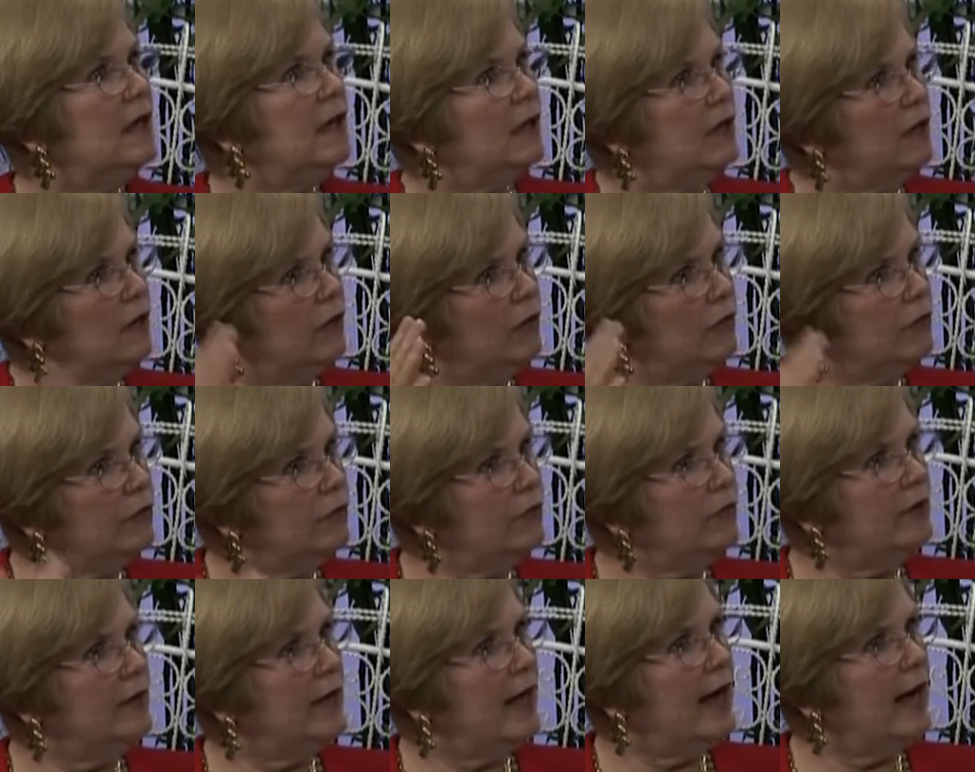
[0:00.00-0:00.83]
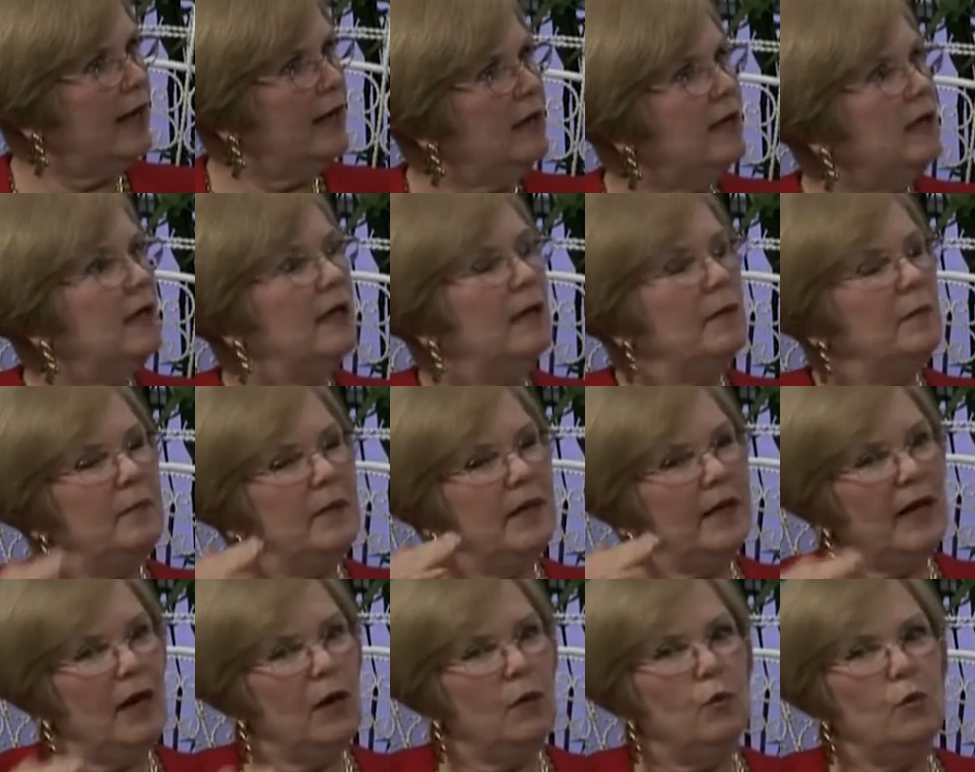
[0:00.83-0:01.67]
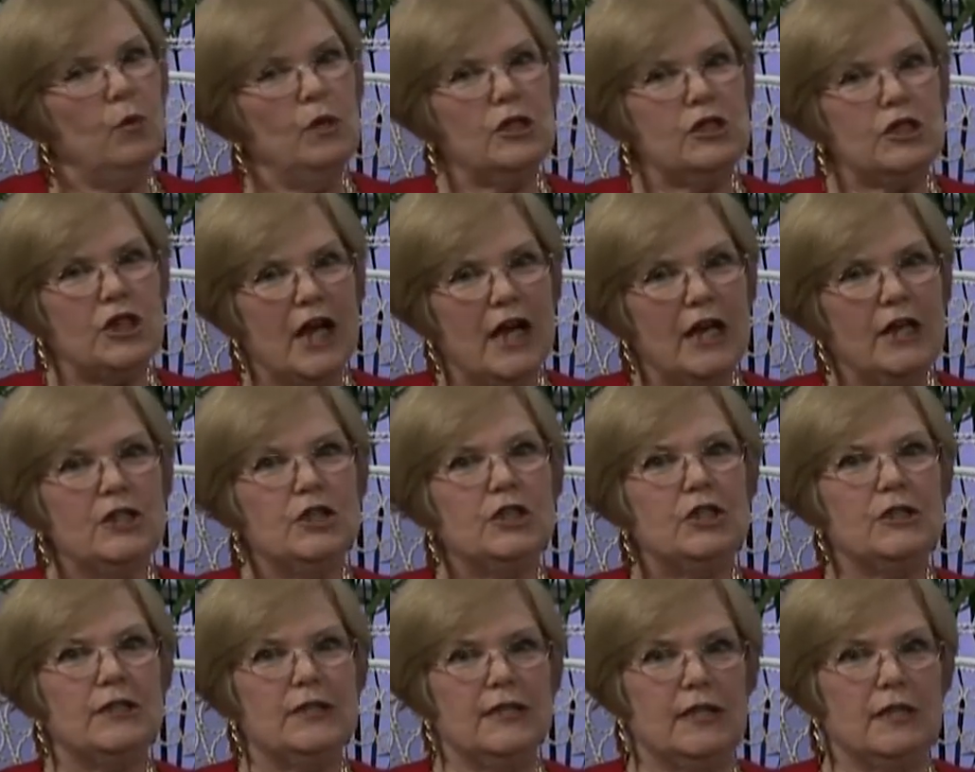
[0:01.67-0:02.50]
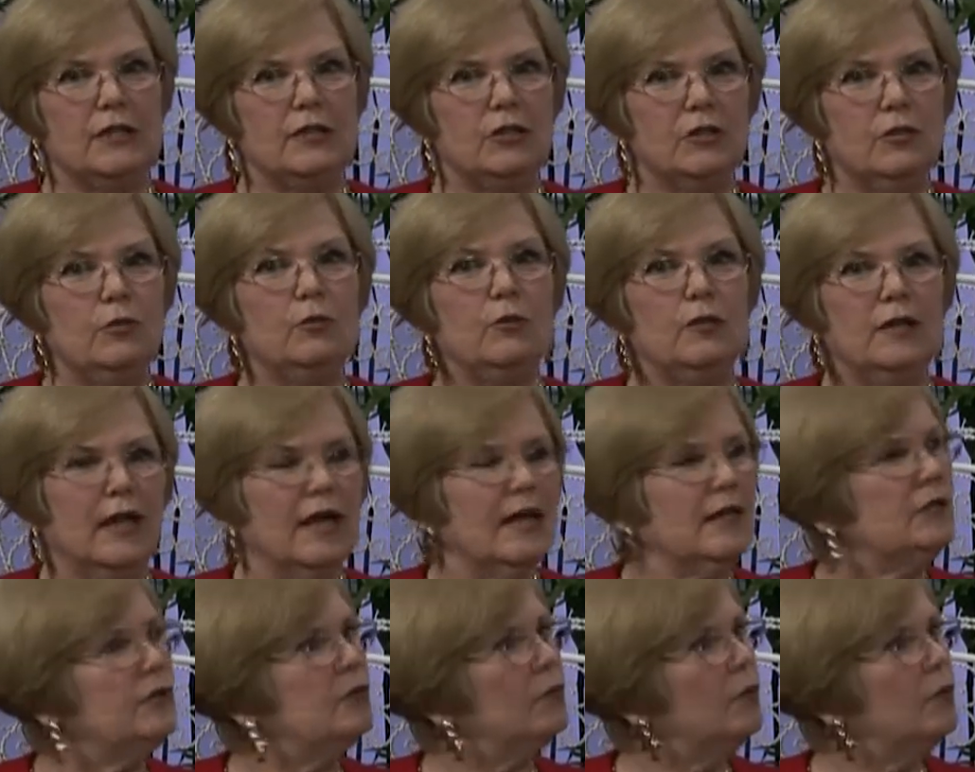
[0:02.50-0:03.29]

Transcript: Go through that, pick out which agencies you would like to